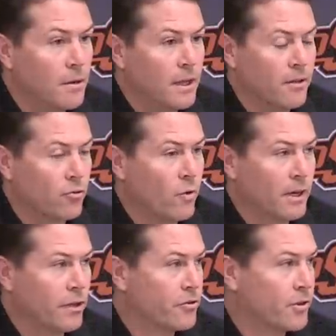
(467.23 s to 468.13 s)
He has
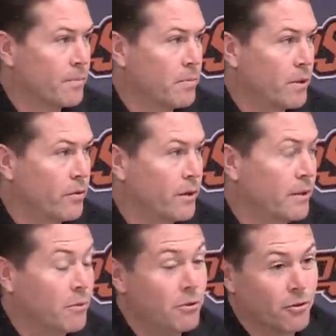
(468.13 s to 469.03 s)
great leadership
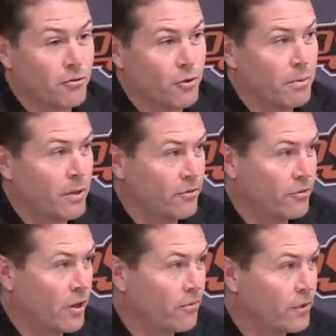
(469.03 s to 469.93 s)
ability. He's extremely
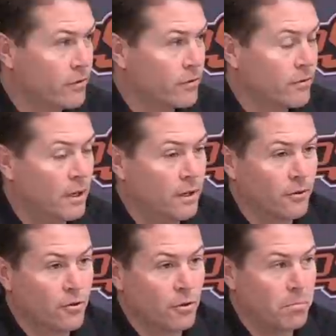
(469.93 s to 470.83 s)
unselfish, a
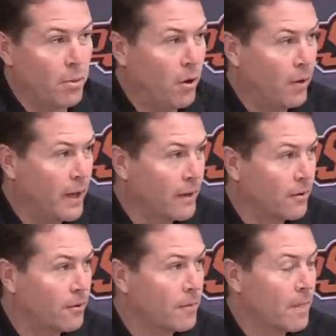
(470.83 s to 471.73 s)
good ball
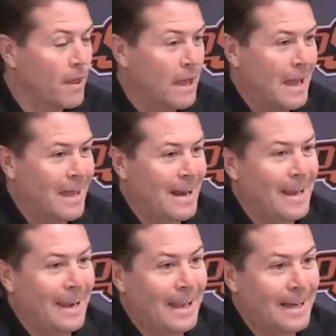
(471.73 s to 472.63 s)
handler. And
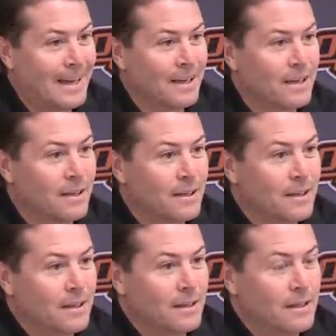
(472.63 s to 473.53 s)
I like
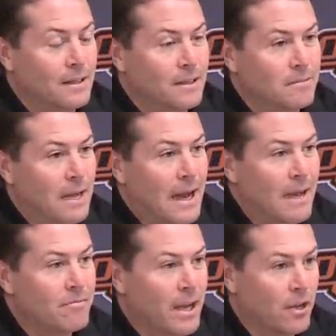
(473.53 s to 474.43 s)

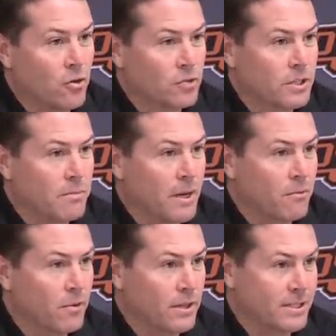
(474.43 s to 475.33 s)
I've not coached
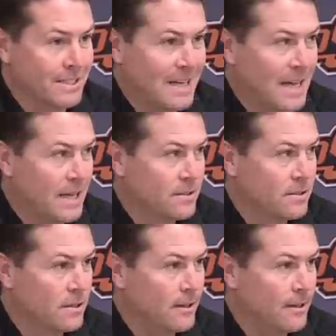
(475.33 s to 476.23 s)
anybody with his
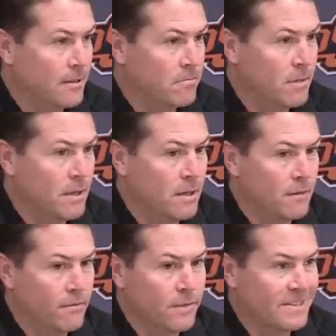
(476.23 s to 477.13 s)
size
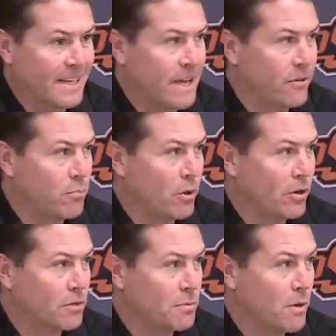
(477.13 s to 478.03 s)
and physicality
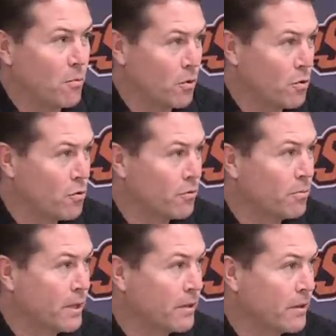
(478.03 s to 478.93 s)
point guard spot. We're doing
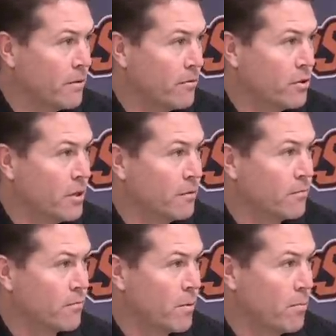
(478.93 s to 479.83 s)
some things I've never done
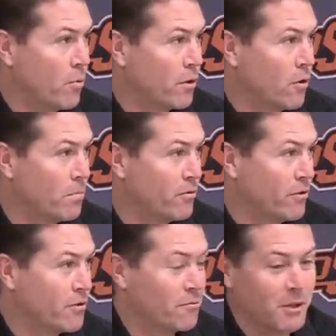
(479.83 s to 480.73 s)
from the point guard
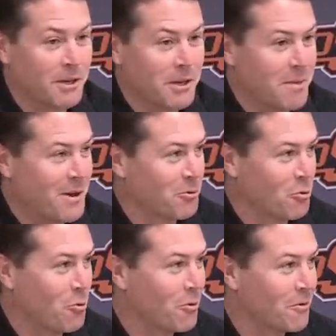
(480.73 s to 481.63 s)
position. If we can get him out on the
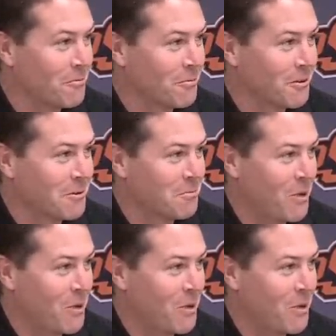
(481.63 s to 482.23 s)
court and keep